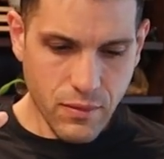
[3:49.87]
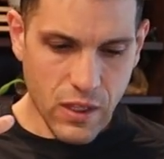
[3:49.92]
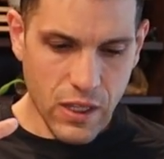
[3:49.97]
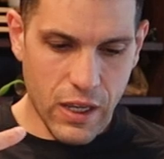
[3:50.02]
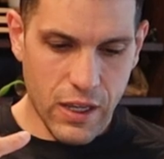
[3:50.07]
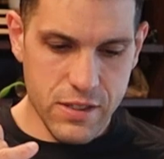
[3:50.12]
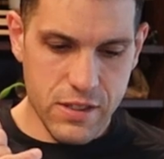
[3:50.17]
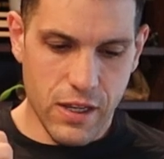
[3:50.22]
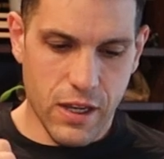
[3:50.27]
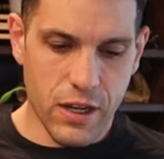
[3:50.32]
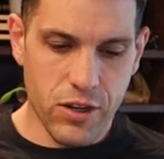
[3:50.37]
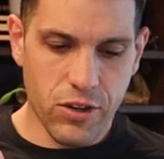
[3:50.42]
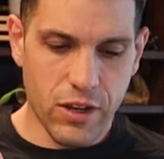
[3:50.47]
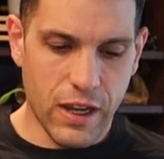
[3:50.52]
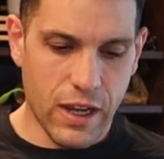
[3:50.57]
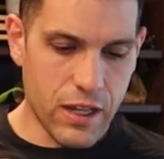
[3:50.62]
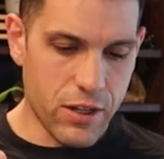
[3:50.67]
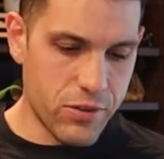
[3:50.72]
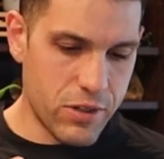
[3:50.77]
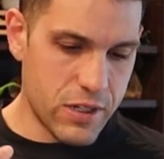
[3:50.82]
Has 100
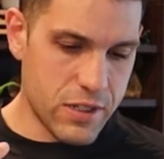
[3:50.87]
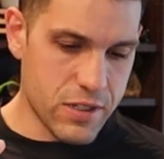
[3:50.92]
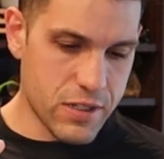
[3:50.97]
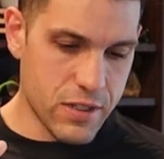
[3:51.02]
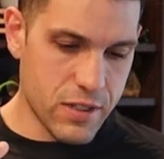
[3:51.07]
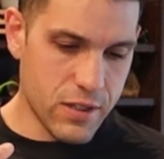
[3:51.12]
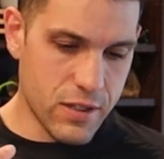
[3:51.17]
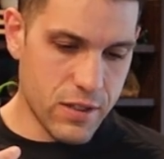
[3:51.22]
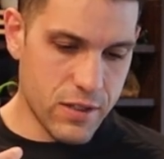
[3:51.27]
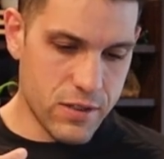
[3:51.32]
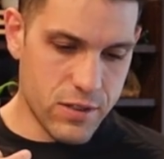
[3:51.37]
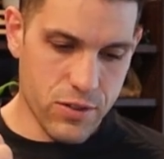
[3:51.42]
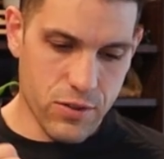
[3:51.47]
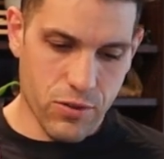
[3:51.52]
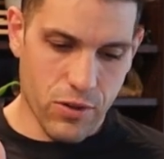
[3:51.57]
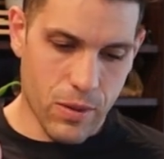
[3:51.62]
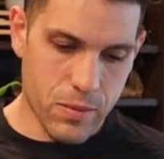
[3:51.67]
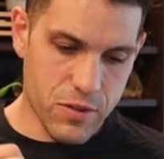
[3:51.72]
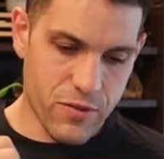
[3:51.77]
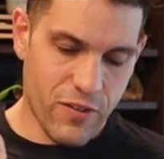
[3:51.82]
calories, 0
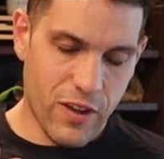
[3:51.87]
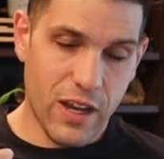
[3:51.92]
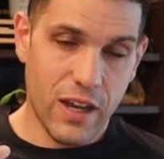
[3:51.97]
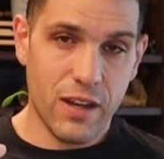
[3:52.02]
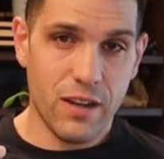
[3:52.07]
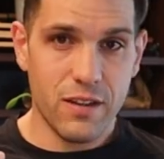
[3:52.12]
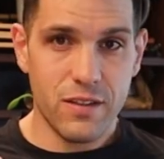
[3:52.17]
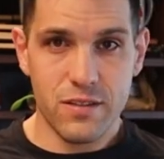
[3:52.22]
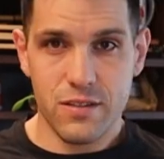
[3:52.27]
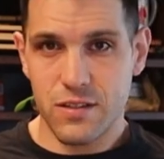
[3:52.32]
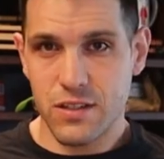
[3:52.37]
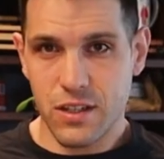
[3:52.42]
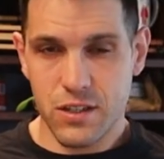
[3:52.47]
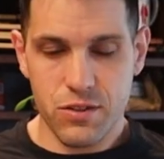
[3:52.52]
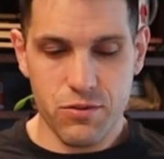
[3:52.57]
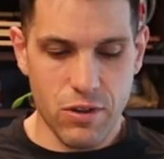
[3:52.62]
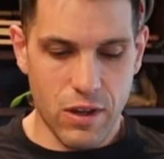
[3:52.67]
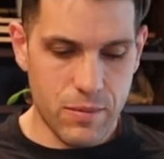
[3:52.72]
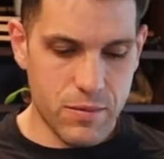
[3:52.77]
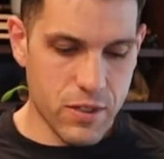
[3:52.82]
grams of fat, 6
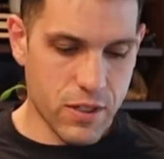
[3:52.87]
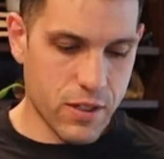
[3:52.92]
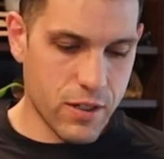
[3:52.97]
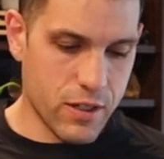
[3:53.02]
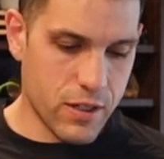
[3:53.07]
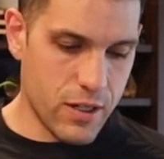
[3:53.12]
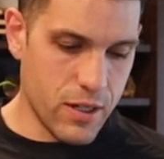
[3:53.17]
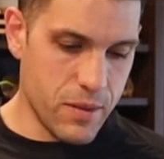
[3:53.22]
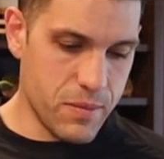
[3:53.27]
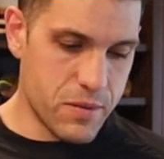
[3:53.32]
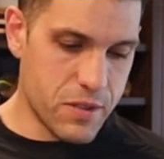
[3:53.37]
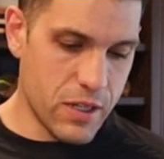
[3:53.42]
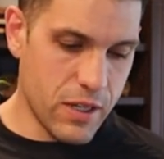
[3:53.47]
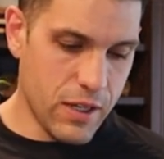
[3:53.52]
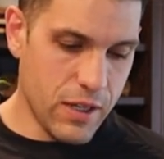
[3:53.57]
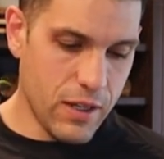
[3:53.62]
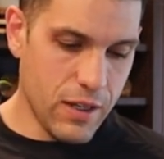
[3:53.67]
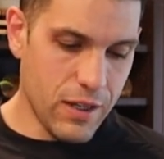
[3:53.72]
grams of carbs,